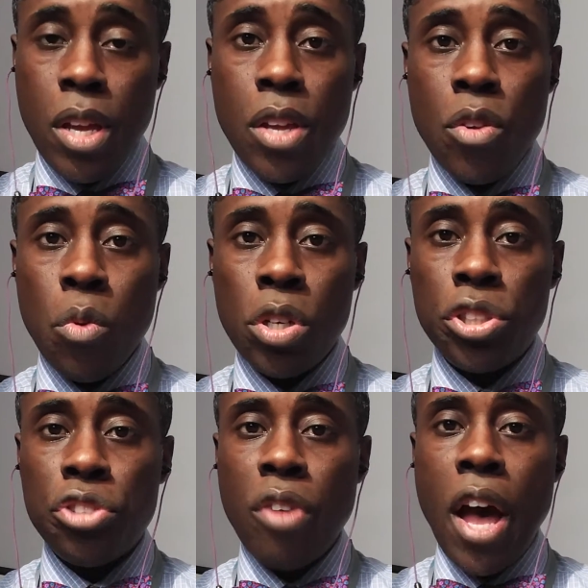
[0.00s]
You want to
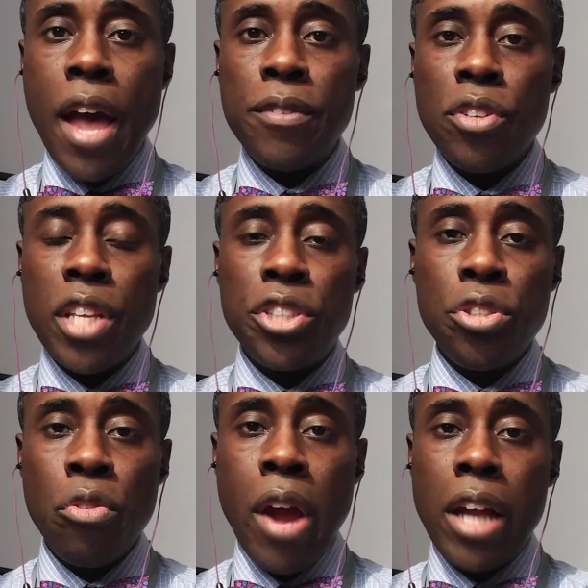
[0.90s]
strive so that
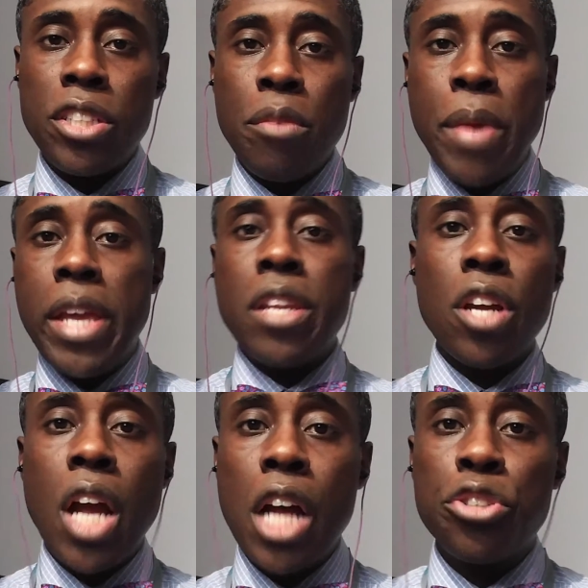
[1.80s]
you are actually making a
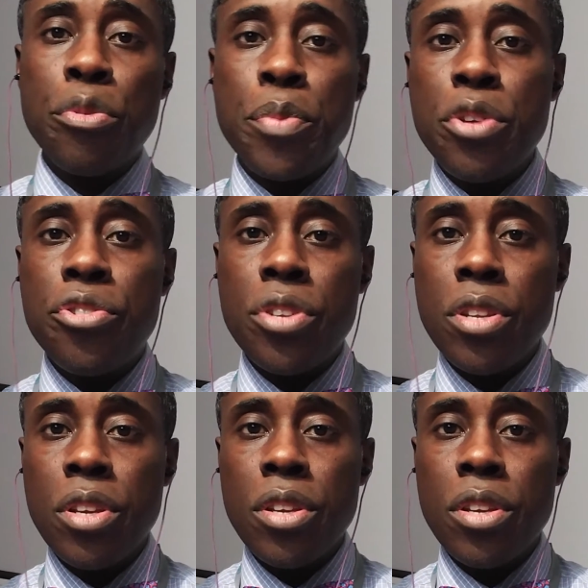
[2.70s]
contribution.